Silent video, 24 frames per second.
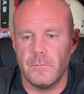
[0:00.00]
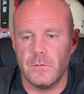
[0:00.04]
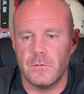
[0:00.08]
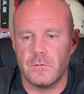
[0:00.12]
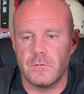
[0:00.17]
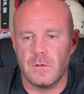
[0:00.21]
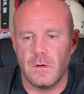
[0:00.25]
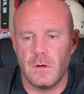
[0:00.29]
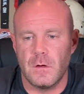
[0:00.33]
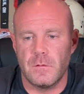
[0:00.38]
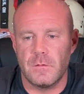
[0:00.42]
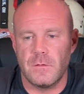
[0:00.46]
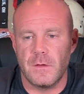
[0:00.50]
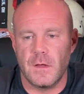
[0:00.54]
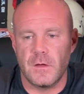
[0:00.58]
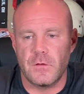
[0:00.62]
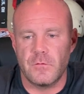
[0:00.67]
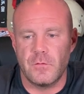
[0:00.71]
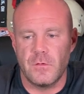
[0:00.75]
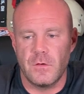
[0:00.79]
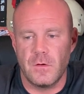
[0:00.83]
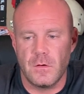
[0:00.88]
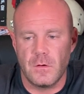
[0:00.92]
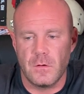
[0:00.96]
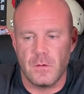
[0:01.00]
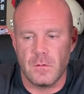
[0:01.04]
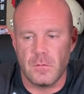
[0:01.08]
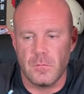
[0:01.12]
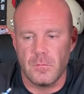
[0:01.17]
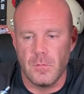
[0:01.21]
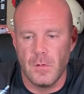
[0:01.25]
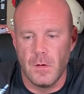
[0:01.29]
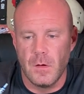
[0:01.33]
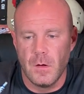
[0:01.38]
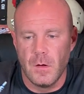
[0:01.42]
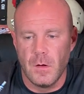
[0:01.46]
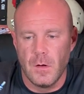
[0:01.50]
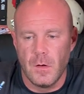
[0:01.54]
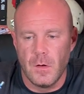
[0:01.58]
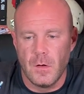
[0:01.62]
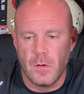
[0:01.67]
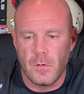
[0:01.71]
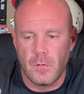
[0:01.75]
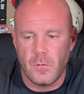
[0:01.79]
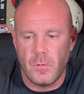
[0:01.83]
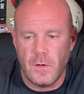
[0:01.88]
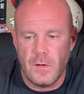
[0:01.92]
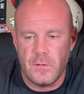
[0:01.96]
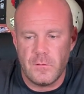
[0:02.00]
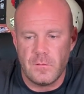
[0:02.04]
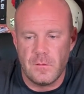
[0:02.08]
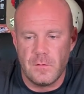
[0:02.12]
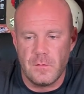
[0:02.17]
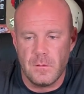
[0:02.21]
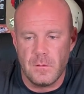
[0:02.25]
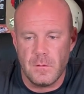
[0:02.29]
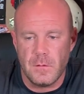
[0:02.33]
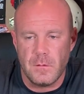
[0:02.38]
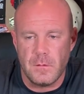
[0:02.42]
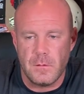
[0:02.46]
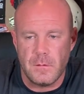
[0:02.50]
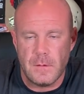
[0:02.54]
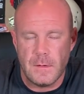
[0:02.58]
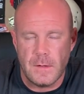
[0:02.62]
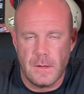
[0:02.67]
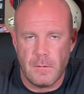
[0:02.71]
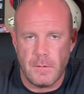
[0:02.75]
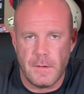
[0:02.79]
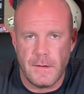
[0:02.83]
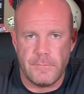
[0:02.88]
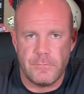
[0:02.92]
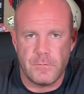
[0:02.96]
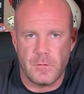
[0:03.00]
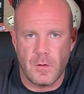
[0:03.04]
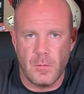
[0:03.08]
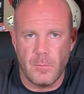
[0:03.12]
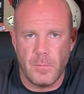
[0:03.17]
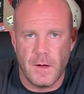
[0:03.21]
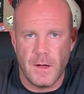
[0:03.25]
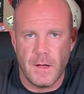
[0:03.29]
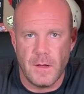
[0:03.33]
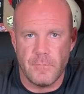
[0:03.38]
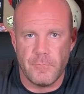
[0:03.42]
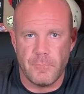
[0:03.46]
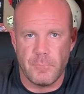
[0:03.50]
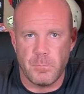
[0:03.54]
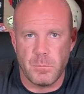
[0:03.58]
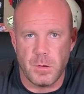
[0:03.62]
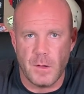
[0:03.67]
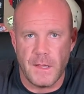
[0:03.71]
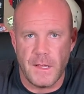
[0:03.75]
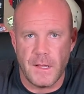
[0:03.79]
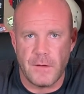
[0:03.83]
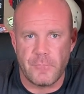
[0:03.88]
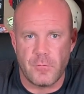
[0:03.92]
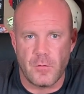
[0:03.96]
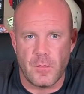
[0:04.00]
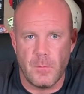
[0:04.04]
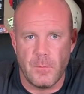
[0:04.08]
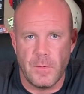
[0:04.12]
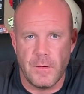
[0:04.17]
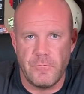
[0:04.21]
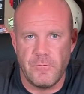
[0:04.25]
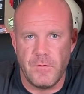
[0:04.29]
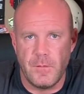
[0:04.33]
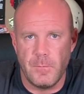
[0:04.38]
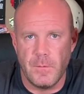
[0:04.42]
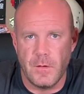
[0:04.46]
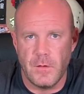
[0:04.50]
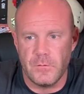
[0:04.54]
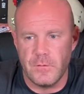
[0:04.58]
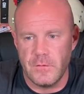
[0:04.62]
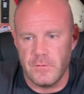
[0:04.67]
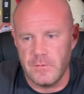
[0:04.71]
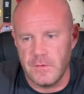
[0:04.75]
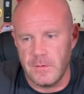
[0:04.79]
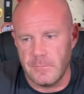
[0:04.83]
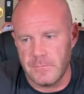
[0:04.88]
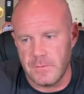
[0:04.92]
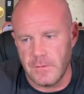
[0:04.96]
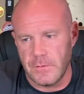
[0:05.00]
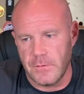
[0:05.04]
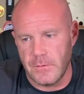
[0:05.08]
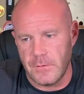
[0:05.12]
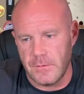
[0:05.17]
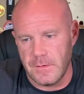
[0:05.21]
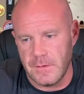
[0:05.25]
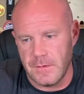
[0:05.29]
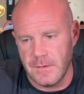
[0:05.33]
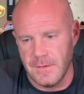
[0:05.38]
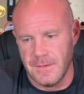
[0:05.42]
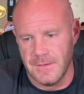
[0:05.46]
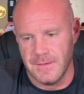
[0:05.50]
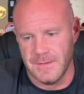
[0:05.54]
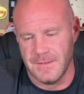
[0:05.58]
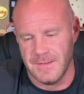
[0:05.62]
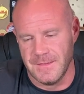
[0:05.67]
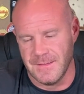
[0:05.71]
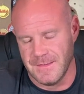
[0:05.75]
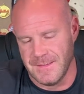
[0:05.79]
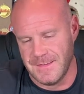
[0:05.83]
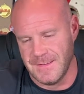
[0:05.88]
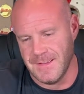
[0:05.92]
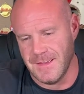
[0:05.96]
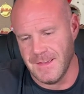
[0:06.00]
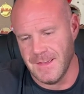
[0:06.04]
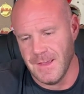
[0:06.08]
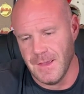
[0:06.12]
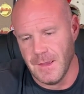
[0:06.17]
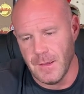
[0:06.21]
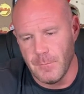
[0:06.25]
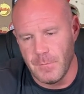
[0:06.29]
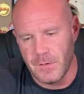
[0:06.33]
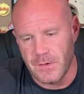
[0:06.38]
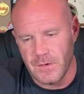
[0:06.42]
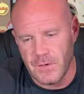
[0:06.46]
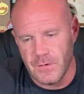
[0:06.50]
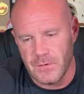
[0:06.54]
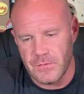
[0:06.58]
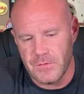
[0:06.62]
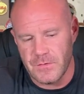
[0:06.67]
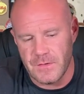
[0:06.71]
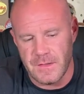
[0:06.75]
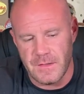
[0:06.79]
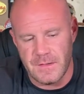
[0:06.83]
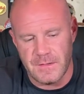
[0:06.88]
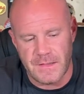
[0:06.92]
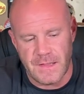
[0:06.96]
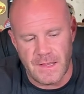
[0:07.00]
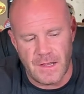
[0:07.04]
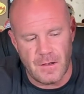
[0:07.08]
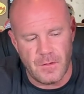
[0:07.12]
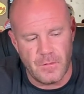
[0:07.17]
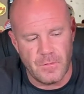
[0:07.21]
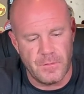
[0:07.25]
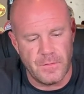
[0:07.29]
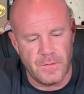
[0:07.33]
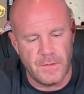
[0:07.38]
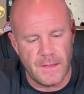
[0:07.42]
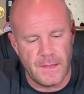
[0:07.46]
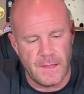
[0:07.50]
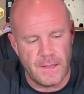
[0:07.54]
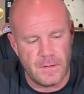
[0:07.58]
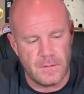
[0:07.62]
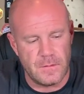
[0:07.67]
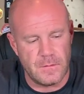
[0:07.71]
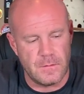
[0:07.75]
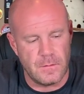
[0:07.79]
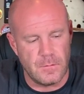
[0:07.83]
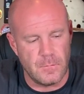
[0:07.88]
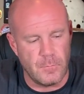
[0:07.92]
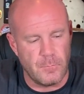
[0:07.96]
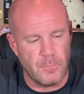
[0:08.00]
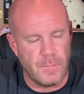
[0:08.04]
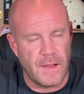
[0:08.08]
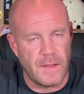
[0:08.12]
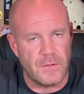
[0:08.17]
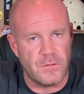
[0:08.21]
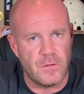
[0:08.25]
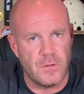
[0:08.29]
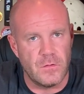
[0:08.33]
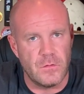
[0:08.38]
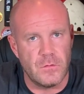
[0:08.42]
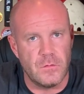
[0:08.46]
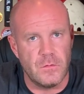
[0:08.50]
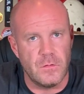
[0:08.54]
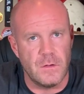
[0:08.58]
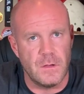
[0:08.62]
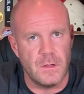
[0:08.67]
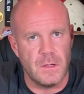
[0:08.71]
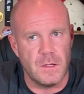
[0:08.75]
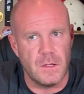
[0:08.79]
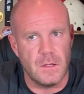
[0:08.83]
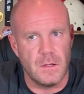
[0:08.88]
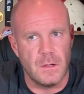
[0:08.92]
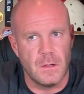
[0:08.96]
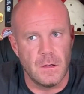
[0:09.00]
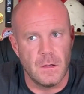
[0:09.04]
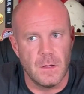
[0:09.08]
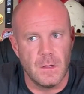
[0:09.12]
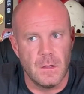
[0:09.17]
Sean, thanks for your question. Now I have to go buy a plaque for all my females that jump to 30 because now that matches the